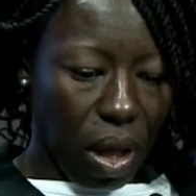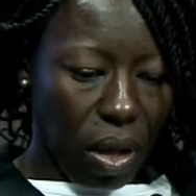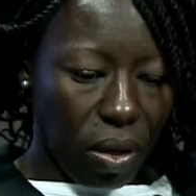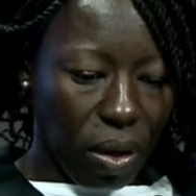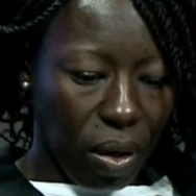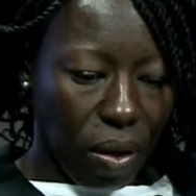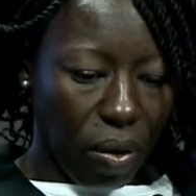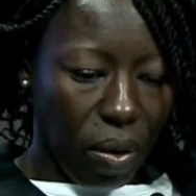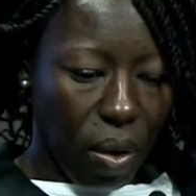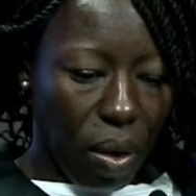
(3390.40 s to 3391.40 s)

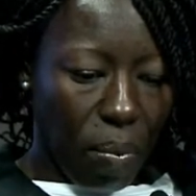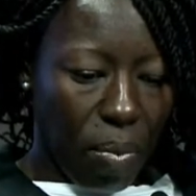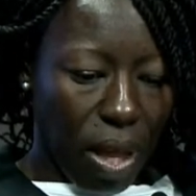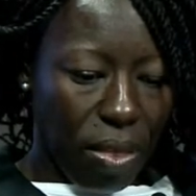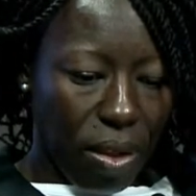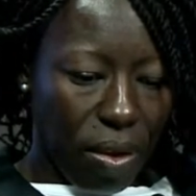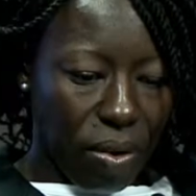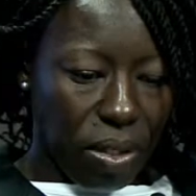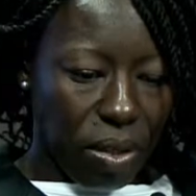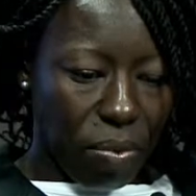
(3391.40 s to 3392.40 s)
Ghana, but
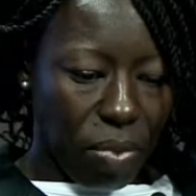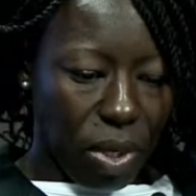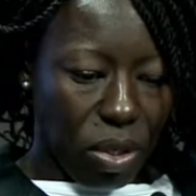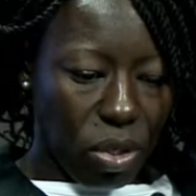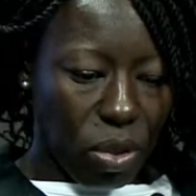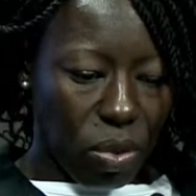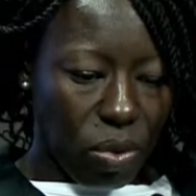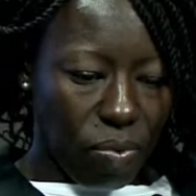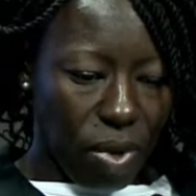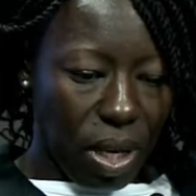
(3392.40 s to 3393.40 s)
there are some
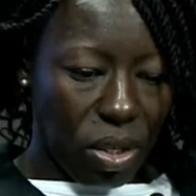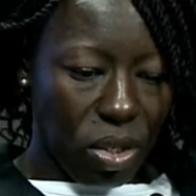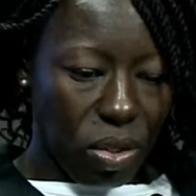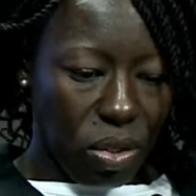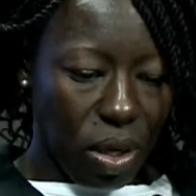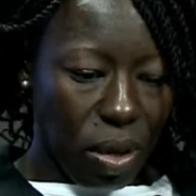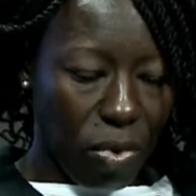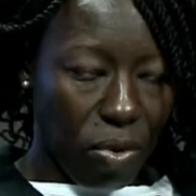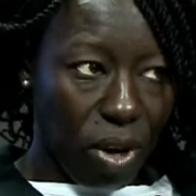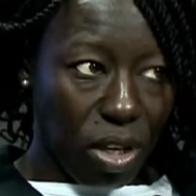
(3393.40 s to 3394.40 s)
issues in relation to
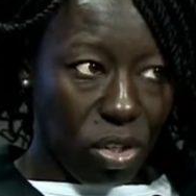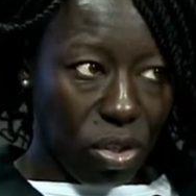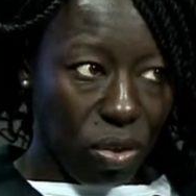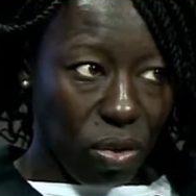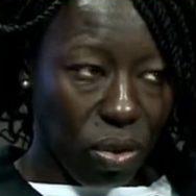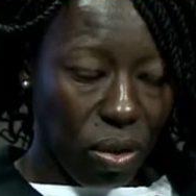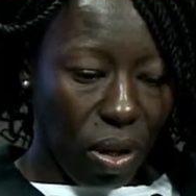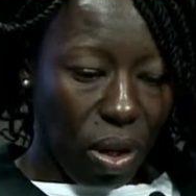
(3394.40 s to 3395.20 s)
immigration.